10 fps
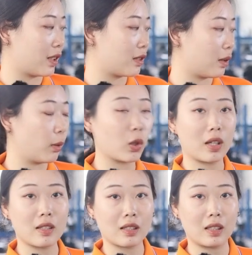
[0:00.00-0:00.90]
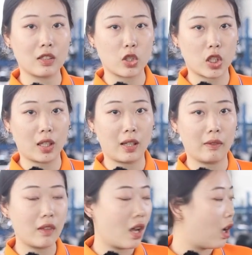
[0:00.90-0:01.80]
system. You can see the
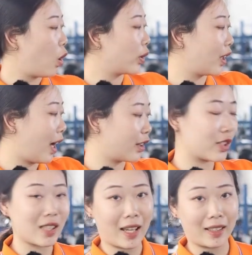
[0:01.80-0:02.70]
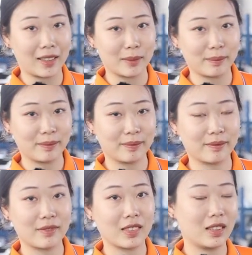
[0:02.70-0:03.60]
chain on the other side.
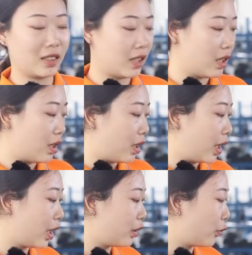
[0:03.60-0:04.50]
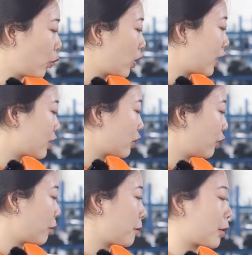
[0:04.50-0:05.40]
And for this
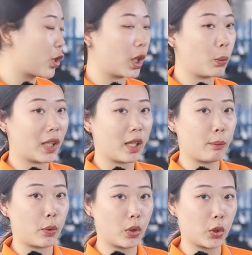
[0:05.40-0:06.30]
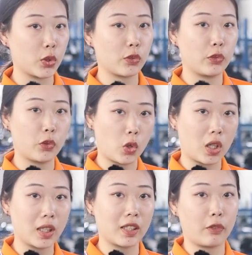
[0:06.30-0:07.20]
roofing machine, we can produce
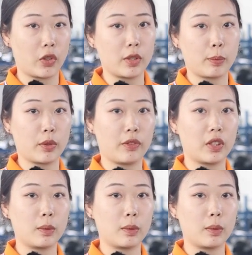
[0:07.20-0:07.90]
4 different sizes